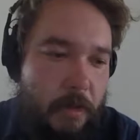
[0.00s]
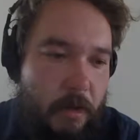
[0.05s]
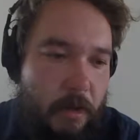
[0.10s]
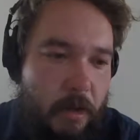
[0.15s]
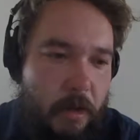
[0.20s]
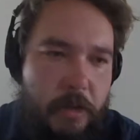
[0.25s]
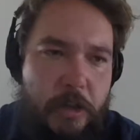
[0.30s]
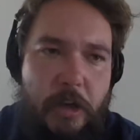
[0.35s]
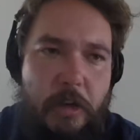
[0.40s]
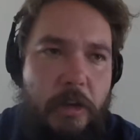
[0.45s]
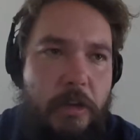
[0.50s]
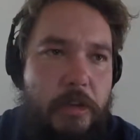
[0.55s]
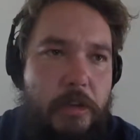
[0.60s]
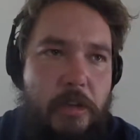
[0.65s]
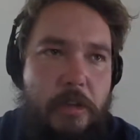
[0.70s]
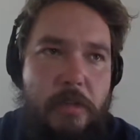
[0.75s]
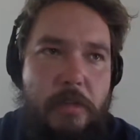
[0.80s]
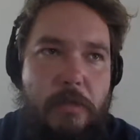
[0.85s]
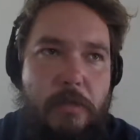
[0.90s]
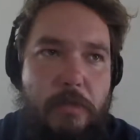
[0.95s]
And Cheerios
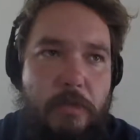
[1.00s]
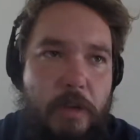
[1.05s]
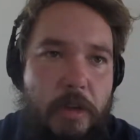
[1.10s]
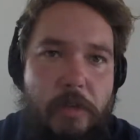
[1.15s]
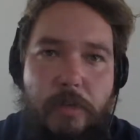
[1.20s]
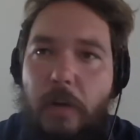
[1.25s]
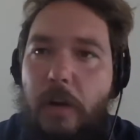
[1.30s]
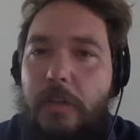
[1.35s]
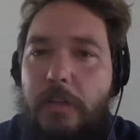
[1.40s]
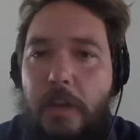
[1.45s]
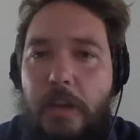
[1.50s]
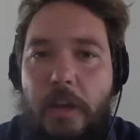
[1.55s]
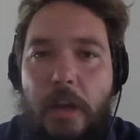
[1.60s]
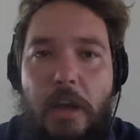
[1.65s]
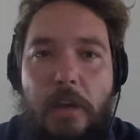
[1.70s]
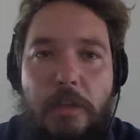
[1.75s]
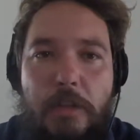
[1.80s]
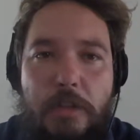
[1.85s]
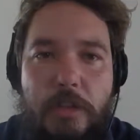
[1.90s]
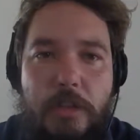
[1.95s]
is, as far as I
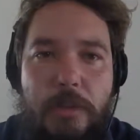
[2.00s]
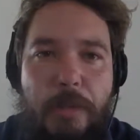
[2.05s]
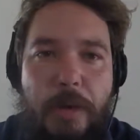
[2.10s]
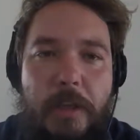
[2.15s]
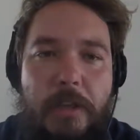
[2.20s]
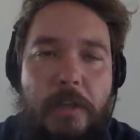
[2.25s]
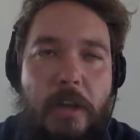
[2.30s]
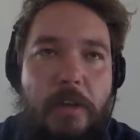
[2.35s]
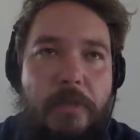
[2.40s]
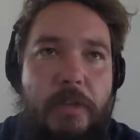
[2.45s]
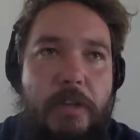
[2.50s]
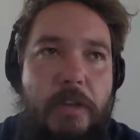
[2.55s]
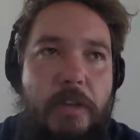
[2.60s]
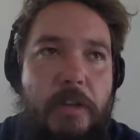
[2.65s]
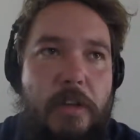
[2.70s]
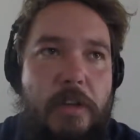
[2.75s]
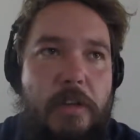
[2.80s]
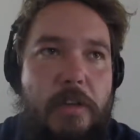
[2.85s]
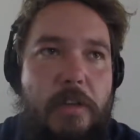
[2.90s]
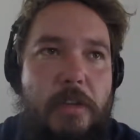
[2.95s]
know, is just based off
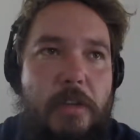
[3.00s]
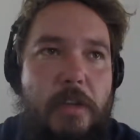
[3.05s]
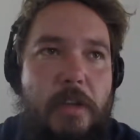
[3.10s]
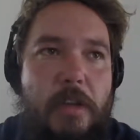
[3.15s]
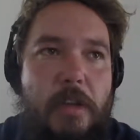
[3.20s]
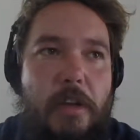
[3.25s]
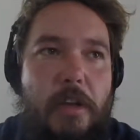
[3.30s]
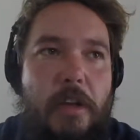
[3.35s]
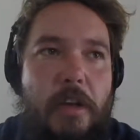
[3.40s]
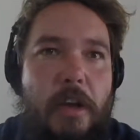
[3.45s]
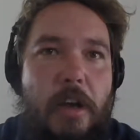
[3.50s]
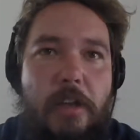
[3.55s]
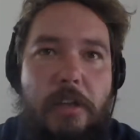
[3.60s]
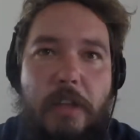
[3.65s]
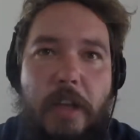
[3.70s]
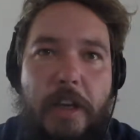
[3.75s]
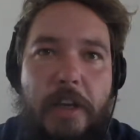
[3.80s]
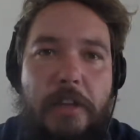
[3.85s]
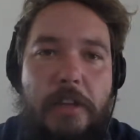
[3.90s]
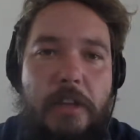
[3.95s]
a
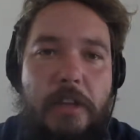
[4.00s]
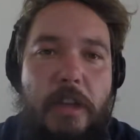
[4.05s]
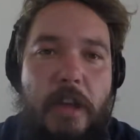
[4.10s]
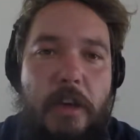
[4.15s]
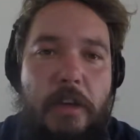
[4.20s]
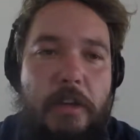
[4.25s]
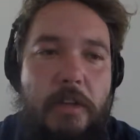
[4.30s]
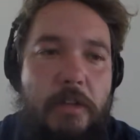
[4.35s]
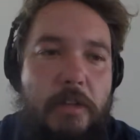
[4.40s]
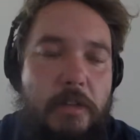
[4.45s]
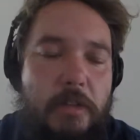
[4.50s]
legacy deck.